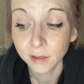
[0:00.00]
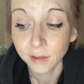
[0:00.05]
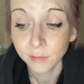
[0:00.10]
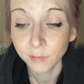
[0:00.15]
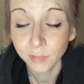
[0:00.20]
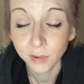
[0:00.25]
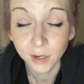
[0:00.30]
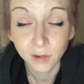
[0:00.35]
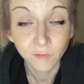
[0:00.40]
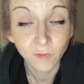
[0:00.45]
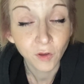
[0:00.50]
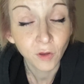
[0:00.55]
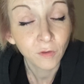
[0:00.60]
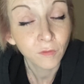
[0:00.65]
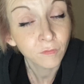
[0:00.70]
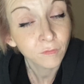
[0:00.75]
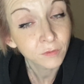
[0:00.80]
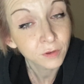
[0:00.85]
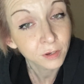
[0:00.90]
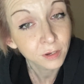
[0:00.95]
been
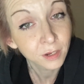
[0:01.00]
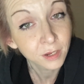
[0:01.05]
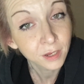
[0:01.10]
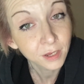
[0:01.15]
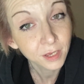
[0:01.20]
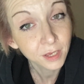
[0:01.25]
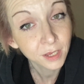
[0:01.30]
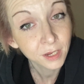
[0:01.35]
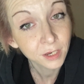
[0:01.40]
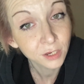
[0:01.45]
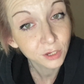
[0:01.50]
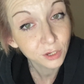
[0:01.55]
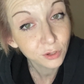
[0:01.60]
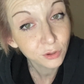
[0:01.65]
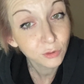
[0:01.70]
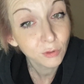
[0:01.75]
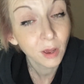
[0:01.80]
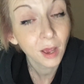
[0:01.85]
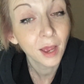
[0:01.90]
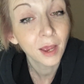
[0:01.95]
involved in
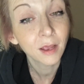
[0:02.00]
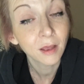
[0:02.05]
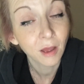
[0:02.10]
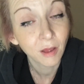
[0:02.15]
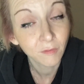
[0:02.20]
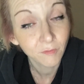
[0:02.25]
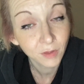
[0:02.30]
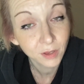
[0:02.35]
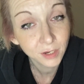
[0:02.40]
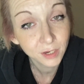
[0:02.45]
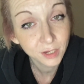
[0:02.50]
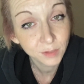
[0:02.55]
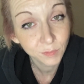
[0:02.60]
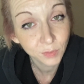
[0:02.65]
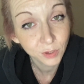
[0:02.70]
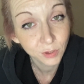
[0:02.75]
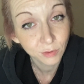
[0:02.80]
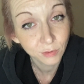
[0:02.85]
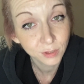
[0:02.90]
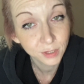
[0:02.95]
two high conflict
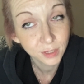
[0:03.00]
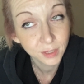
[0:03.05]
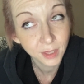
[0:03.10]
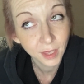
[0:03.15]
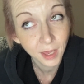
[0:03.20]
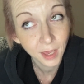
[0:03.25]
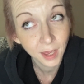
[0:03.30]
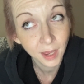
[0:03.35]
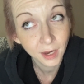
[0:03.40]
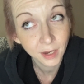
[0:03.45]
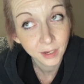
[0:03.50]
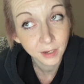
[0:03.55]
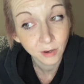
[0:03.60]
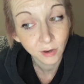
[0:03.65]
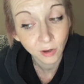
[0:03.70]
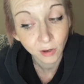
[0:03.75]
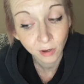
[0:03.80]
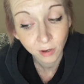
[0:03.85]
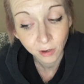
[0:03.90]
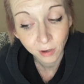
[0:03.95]
disputes that
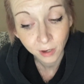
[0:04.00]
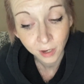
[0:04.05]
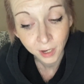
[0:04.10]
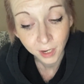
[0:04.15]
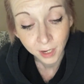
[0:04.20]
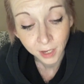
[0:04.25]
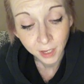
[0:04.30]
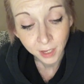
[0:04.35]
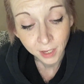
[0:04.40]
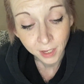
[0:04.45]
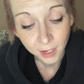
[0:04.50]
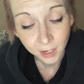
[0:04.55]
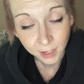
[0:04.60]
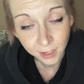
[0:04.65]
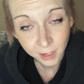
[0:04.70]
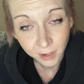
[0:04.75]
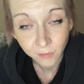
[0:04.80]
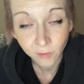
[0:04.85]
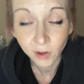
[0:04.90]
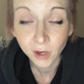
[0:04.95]
are in
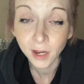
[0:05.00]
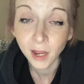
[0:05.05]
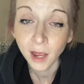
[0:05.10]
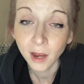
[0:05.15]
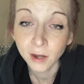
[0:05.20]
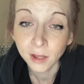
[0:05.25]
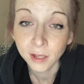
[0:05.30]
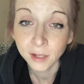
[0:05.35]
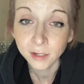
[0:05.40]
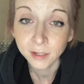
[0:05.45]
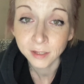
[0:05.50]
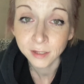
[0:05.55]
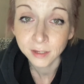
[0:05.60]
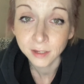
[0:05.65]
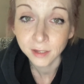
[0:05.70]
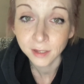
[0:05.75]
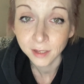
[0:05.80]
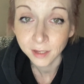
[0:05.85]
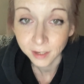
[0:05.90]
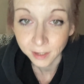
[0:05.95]
different counties
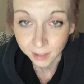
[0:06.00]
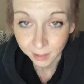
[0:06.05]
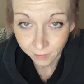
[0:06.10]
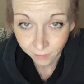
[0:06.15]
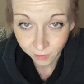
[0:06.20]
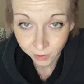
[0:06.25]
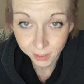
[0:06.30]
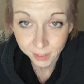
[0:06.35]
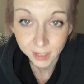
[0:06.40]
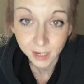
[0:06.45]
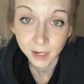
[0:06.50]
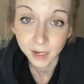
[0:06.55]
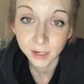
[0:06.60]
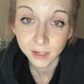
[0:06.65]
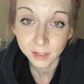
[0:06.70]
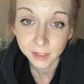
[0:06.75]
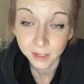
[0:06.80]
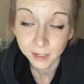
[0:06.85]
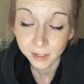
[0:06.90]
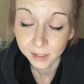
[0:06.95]
in different
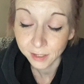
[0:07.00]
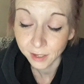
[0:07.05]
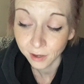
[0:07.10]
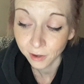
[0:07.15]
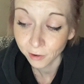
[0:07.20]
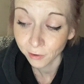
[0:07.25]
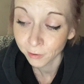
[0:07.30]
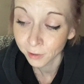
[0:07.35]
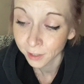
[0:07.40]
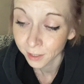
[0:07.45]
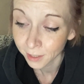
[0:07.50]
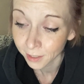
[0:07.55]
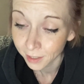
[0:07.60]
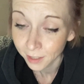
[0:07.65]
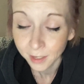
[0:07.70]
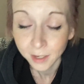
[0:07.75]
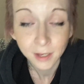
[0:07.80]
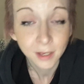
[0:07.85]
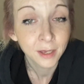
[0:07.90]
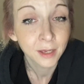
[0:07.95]
states. So
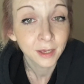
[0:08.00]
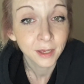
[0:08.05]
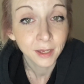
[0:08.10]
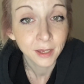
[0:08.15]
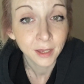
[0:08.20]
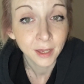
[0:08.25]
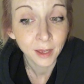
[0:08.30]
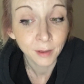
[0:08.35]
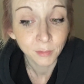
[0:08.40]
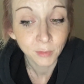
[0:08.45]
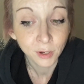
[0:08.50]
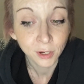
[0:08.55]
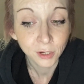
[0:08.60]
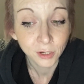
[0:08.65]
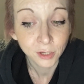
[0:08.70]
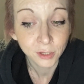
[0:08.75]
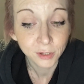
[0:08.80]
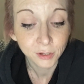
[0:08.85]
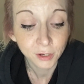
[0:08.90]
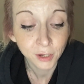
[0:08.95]
I'm gonna
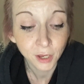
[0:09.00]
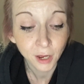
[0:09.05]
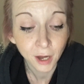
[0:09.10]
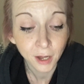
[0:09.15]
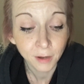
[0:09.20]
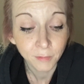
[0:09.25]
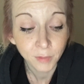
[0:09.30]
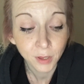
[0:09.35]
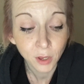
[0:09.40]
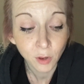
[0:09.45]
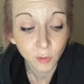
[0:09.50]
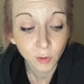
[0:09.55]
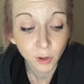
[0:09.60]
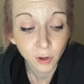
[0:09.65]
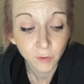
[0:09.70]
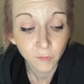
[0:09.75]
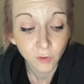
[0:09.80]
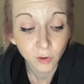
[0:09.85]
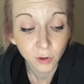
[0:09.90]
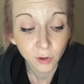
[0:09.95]
just kind of be going
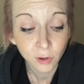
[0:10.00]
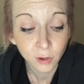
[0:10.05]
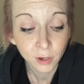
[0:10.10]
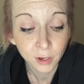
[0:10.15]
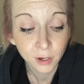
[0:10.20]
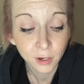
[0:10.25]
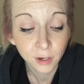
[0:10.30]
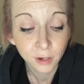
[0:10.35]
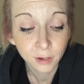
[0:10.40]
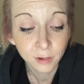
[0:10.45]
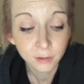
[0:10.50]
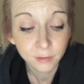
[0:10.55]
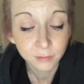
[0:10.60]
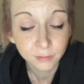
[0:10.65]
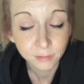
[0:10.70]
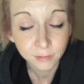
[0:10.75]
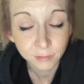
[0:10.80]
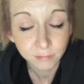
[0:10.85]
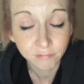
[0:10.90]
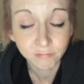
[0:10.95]
over
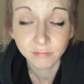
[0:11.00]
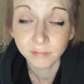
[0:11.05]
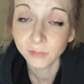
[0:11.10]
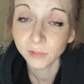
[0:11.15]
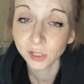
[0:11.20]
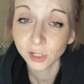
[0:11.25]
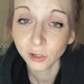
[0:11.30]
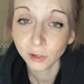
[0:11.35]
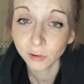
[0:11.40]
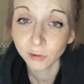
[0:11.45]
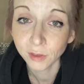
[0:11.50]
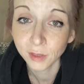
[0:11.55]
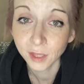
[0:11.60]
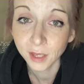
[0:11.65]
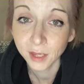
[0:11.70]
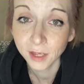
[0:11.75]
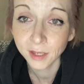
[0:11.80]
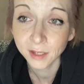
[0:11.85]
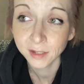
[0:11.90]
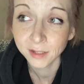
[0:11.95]
certain
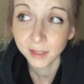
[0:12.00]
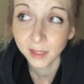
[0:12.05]
things